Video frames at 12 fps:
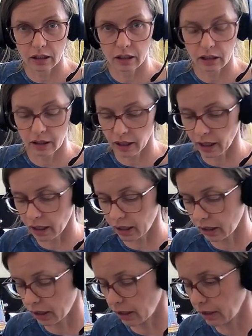yeah,
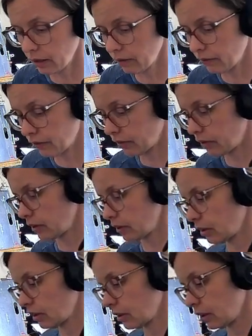kind of
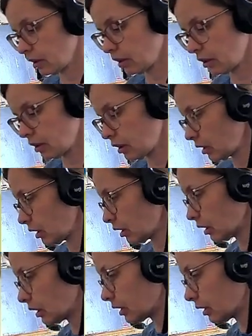a
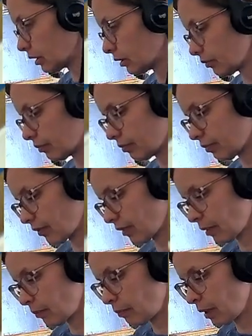
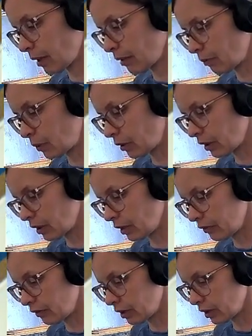bit more of
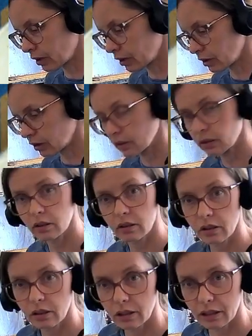a
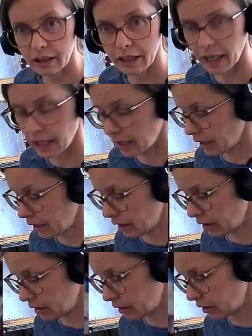tan
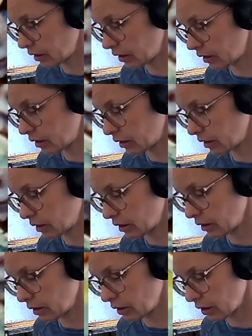
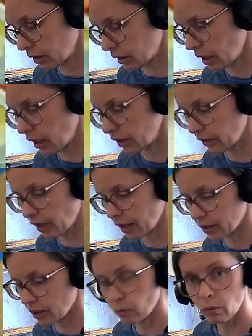color. That's
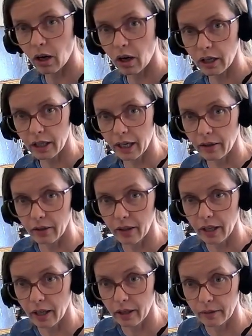the rock area,